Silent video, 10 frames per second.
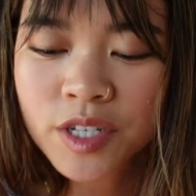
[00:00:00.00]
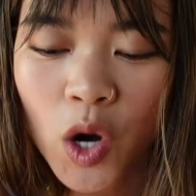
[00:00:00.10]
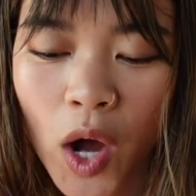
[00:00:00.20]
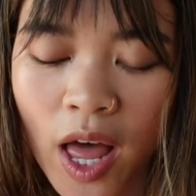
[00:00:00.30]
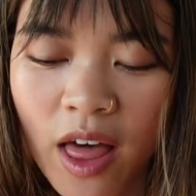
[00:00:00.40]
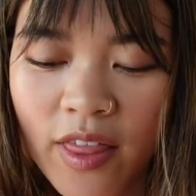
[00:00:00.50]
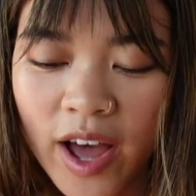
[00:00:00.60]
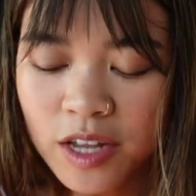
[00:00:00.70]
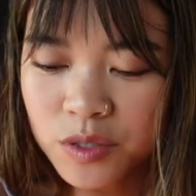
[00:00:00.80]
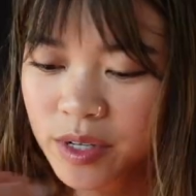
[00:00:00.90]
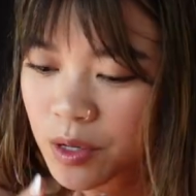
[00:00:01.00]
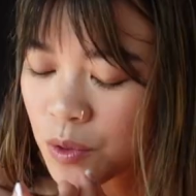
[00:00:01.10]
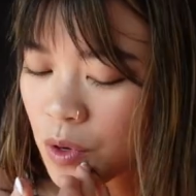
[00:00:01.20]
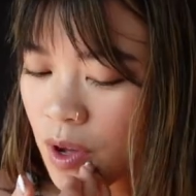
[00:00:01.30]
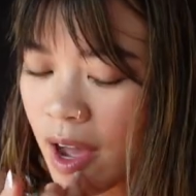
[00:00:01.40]
So that is really
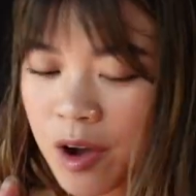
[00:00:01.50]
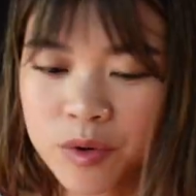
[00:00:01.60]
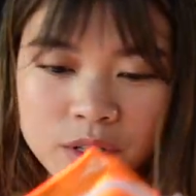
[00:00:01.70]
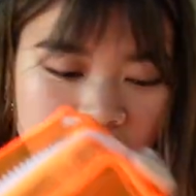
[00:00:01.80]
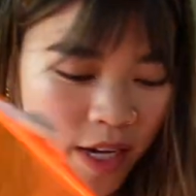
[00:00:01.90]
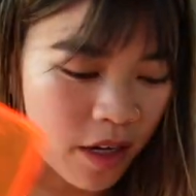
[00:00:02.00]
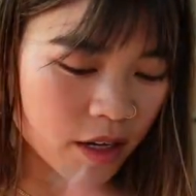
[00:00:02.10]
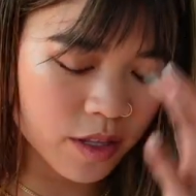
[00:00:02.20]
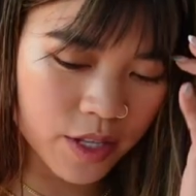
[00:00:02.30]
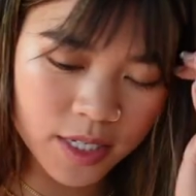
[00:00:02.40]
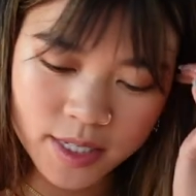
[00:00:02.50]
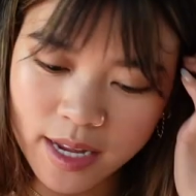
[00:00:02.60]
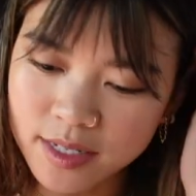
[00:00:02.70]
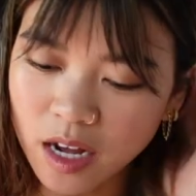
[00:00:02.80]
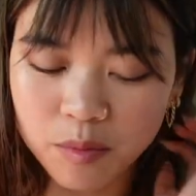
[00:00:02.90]
cool. I will link this
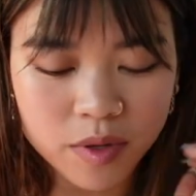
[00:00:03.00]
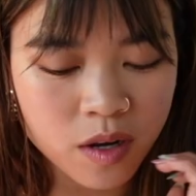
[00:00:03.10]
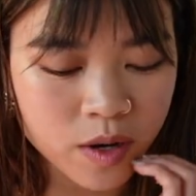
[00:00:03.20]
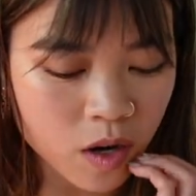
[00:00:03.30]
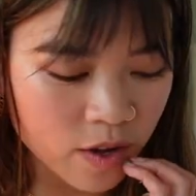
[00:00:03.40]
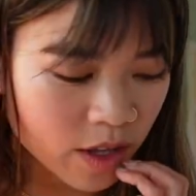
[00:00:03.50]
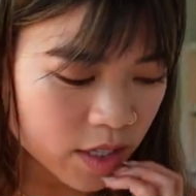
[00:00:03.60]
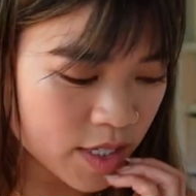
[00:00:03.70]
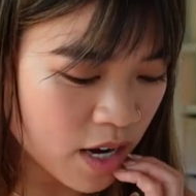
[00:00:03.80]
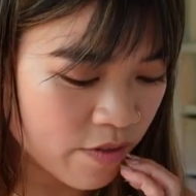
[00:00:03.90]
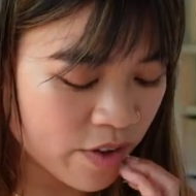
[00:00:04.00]
set down below and all the other stuff.